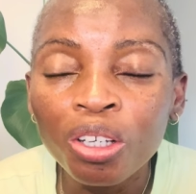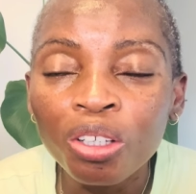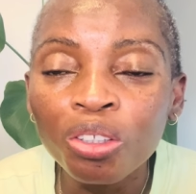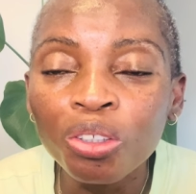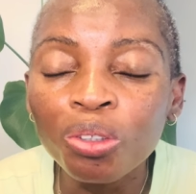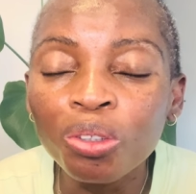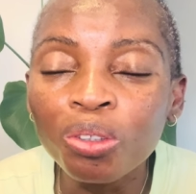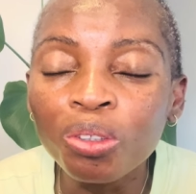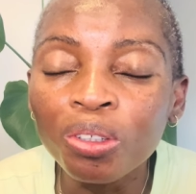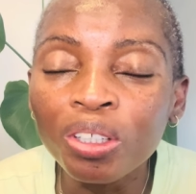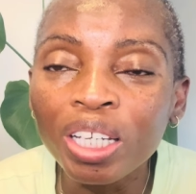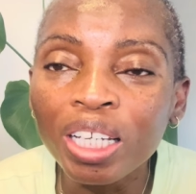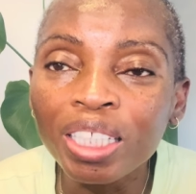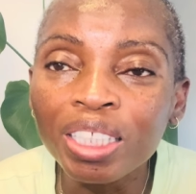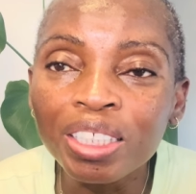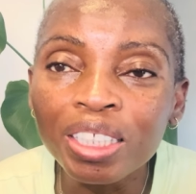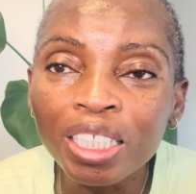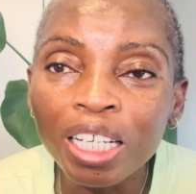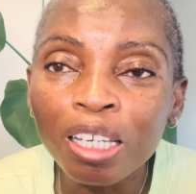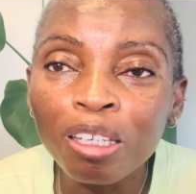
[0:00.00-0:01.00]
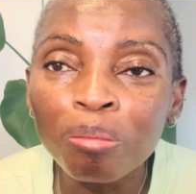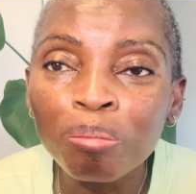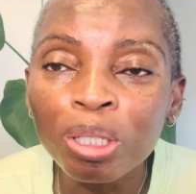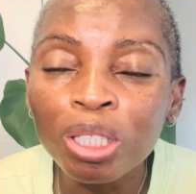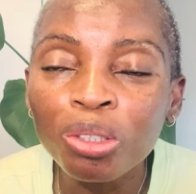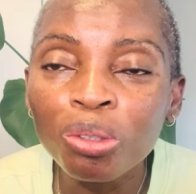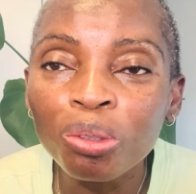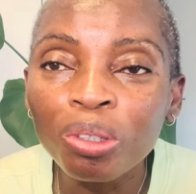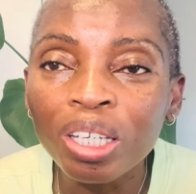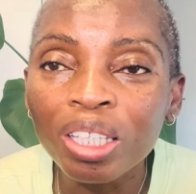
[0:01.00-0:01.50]
and take me
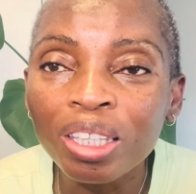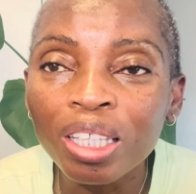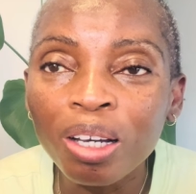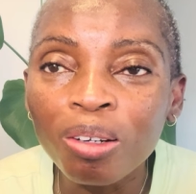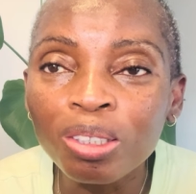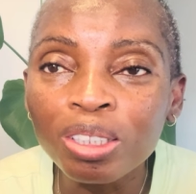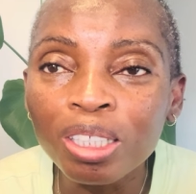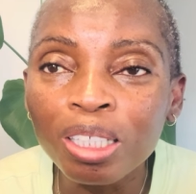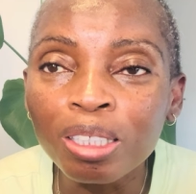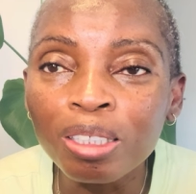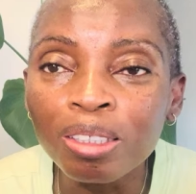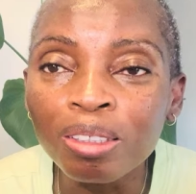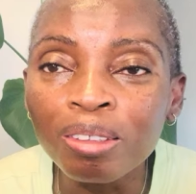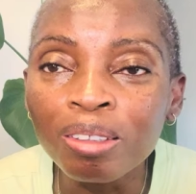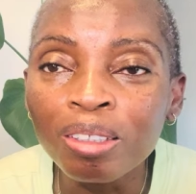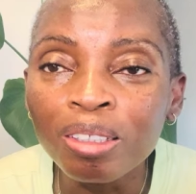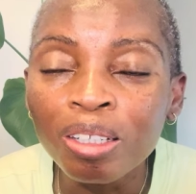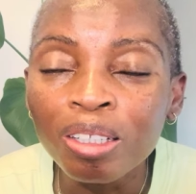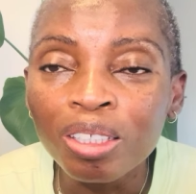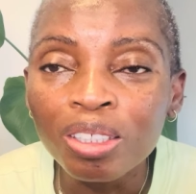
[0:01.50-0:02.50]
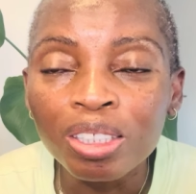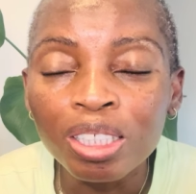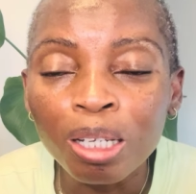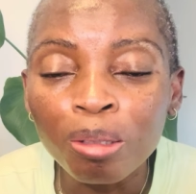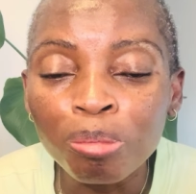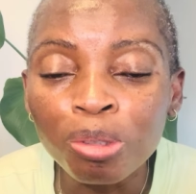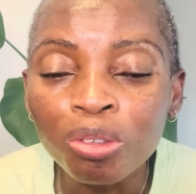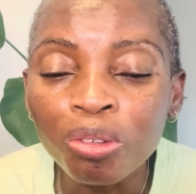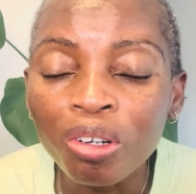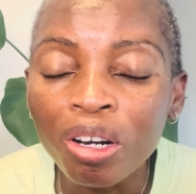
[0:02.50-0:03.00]
to 1,000
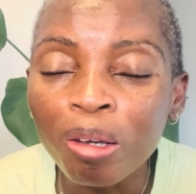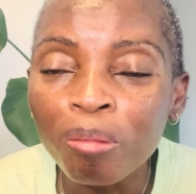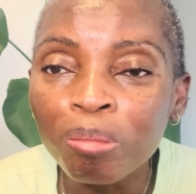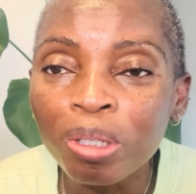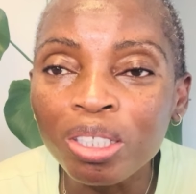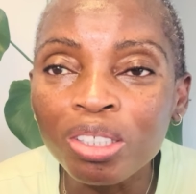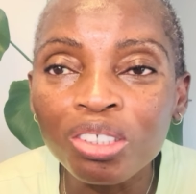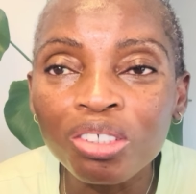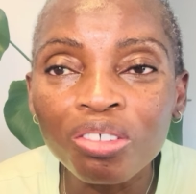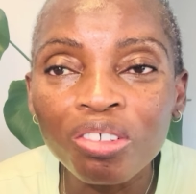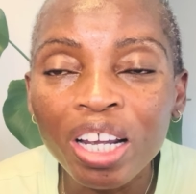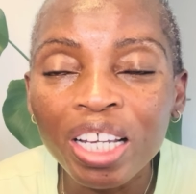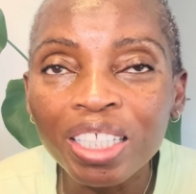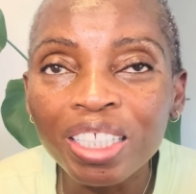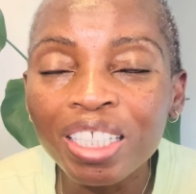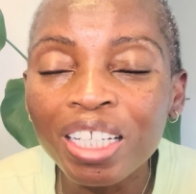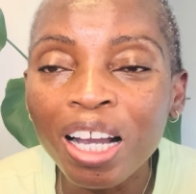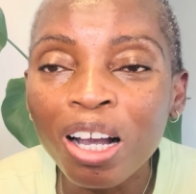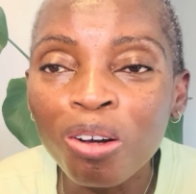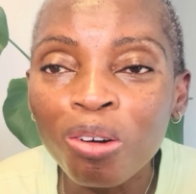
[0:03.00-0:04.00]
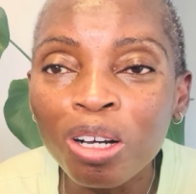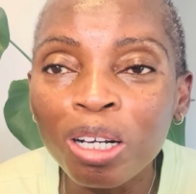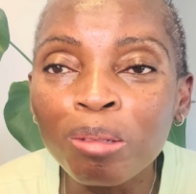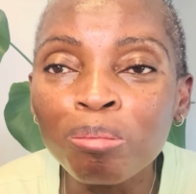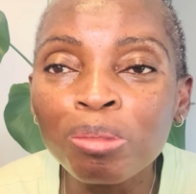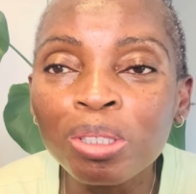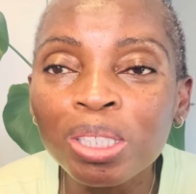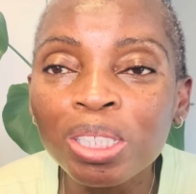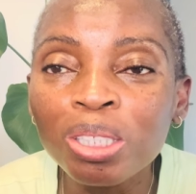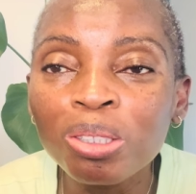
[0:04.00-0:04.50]
subscribers. Right now,
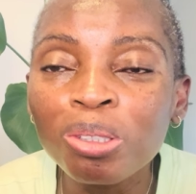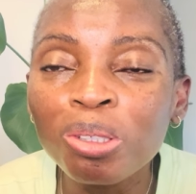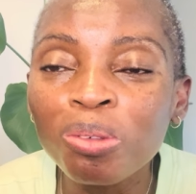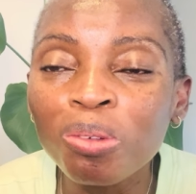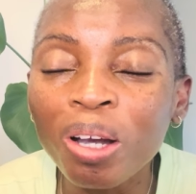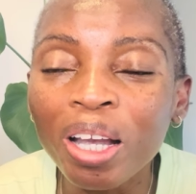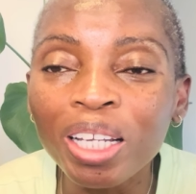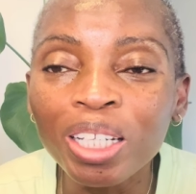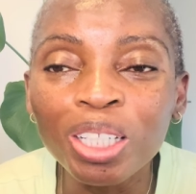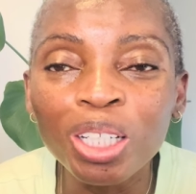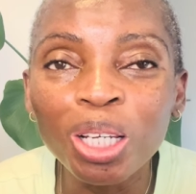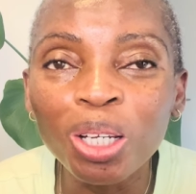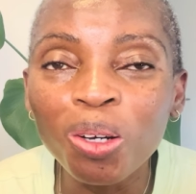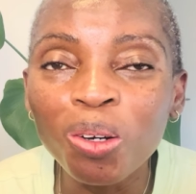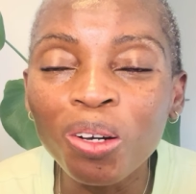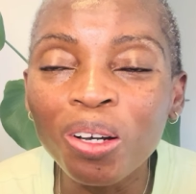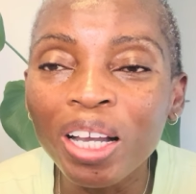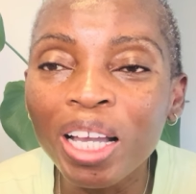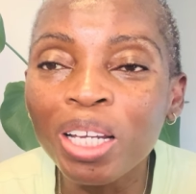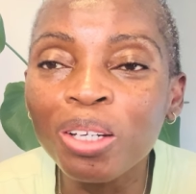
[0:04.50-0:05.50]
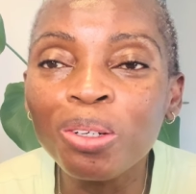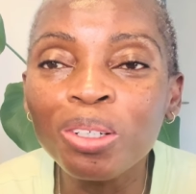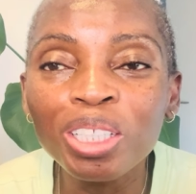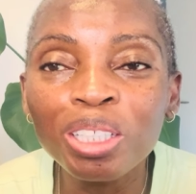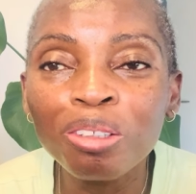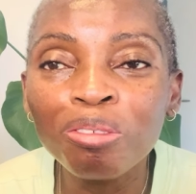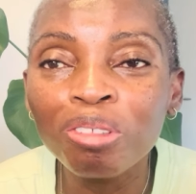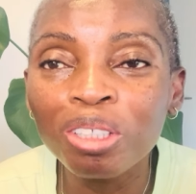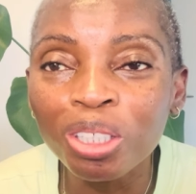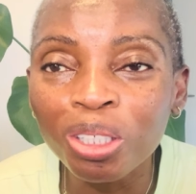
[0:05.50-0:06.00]
I'm still quite low. I don't
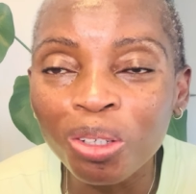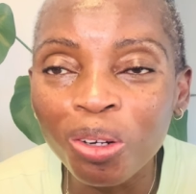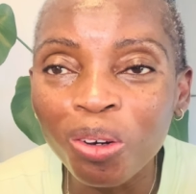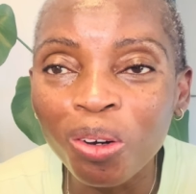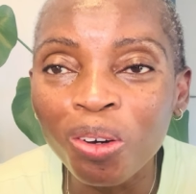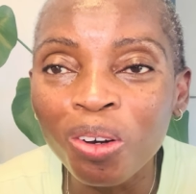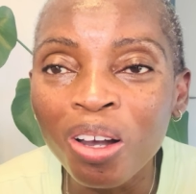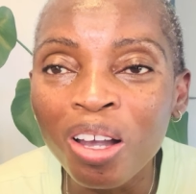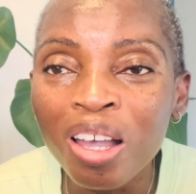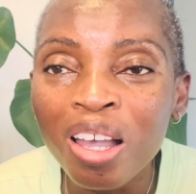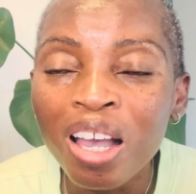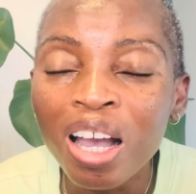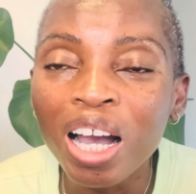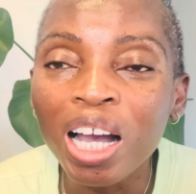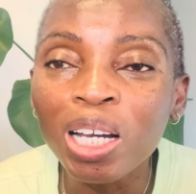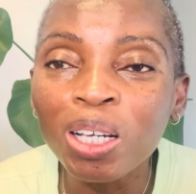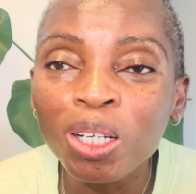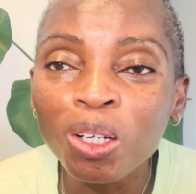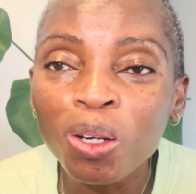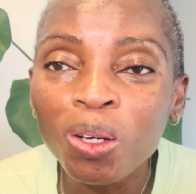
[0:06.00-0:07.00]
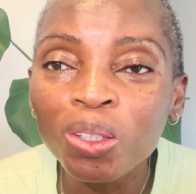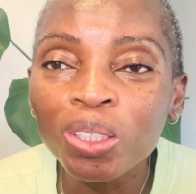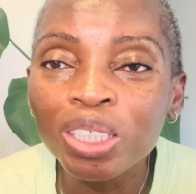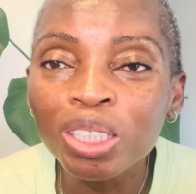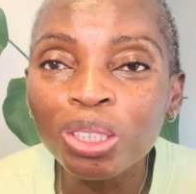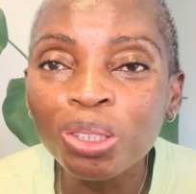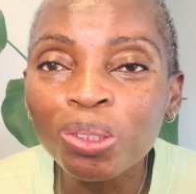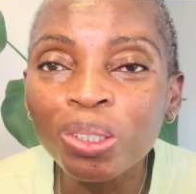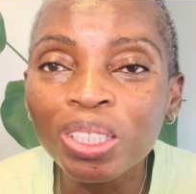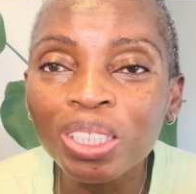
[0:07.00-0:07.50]
even know how long
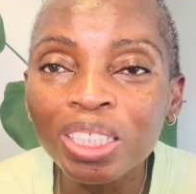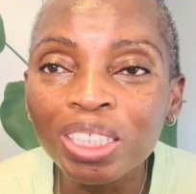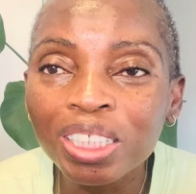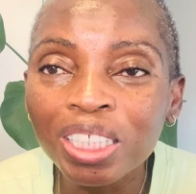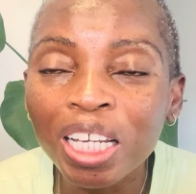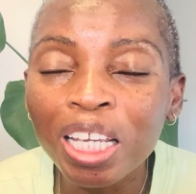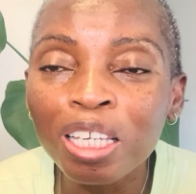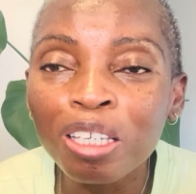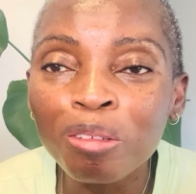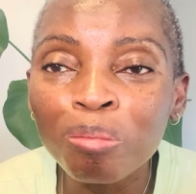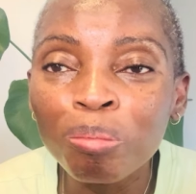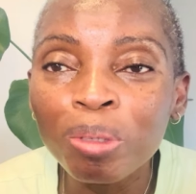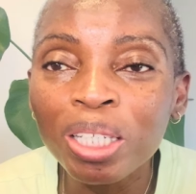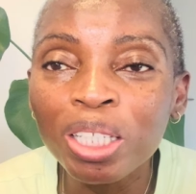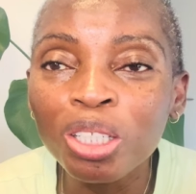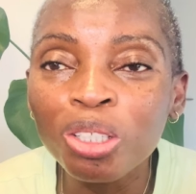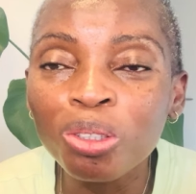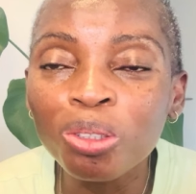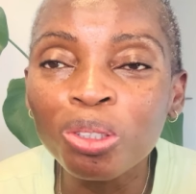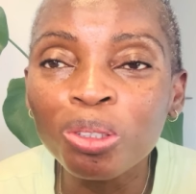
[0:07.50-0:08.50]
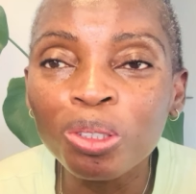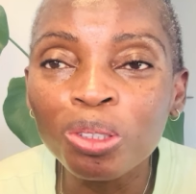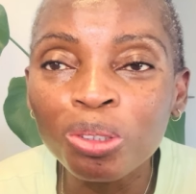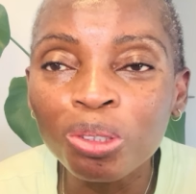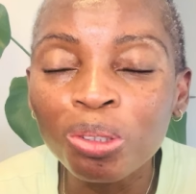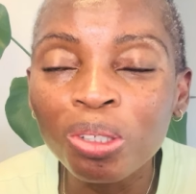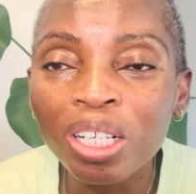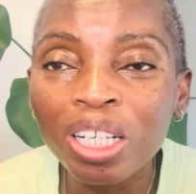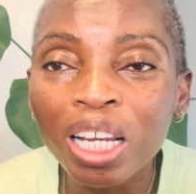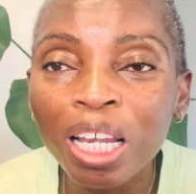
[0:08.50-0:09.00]
it's going to take me,
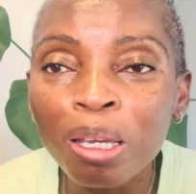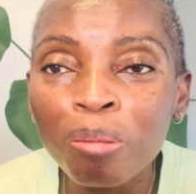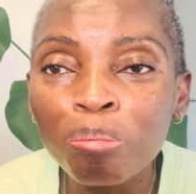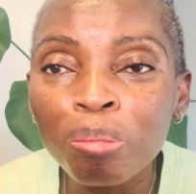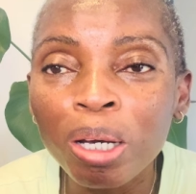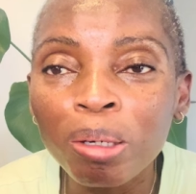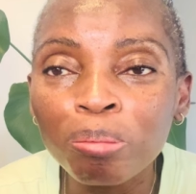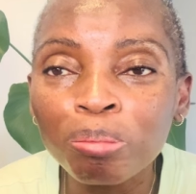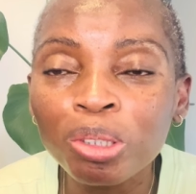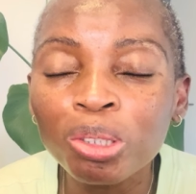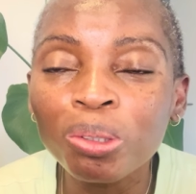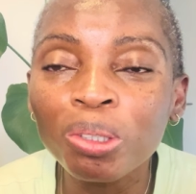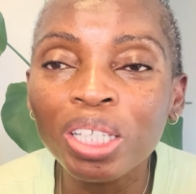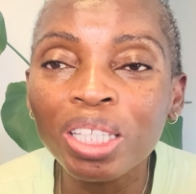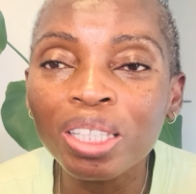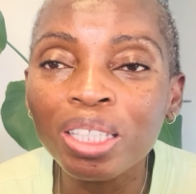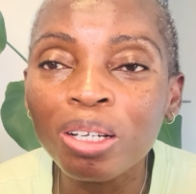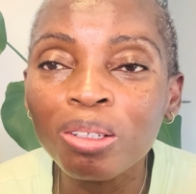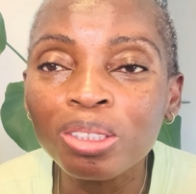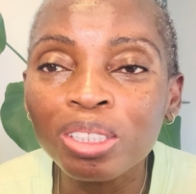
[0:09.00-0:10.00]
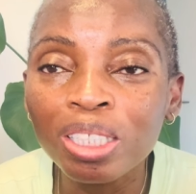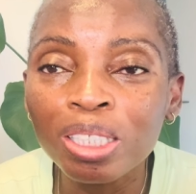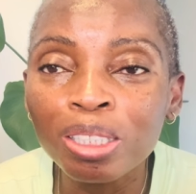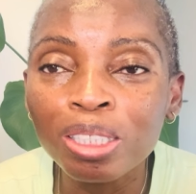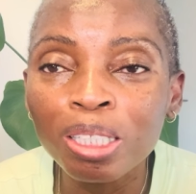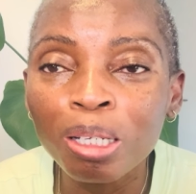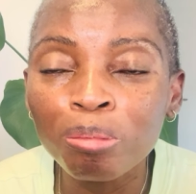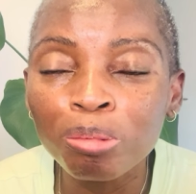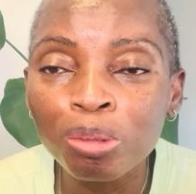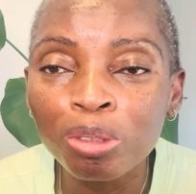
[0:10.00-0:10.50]
to climb up to 1,000
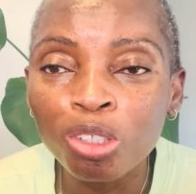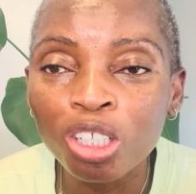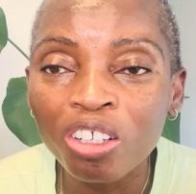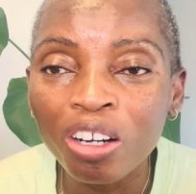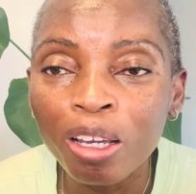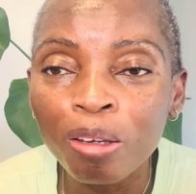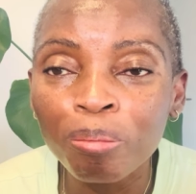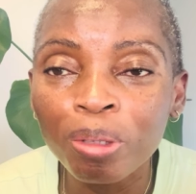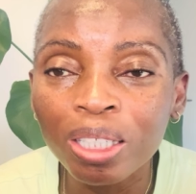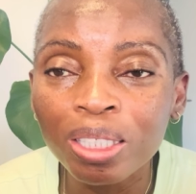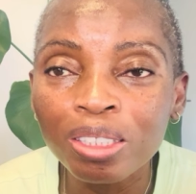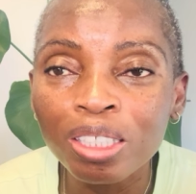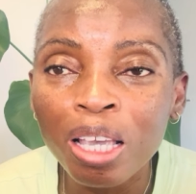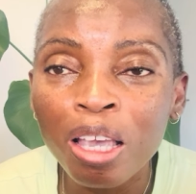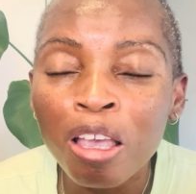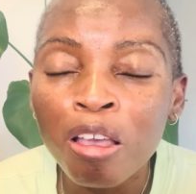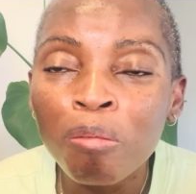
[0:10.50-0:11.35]
subscribers.